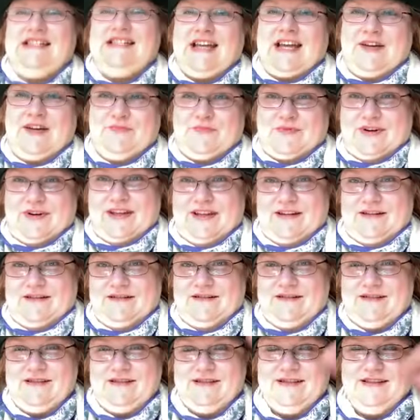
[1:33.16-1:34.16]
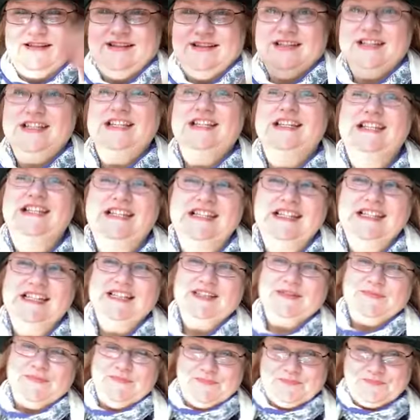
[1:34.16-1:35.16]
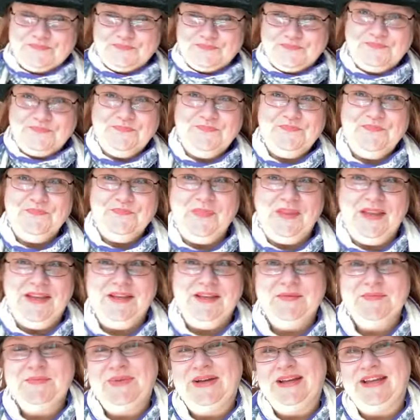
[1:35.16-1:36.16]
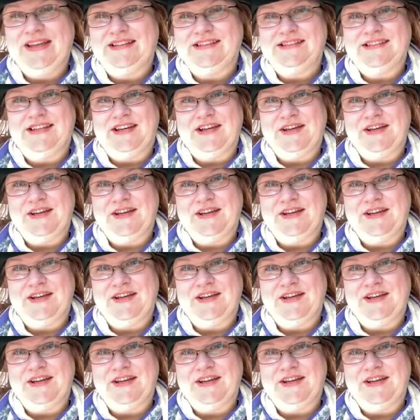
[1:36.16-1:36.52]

typewriters. Nice. But